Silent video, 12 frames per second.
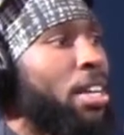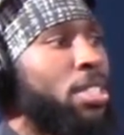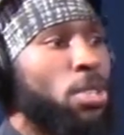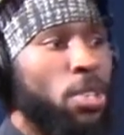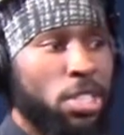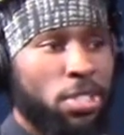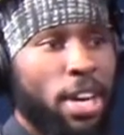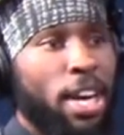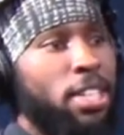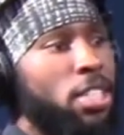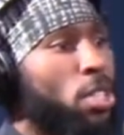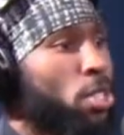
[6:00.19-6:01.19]
toy
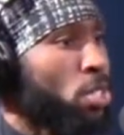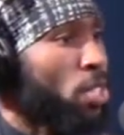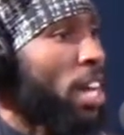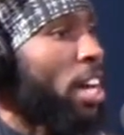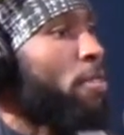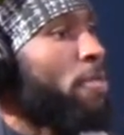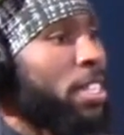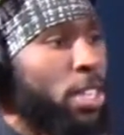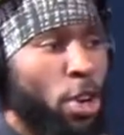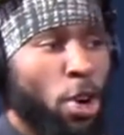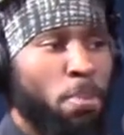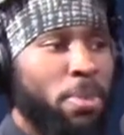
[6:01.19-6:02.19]
drives, clothes drive, feeding the
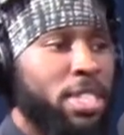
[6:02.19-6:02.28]
homeless,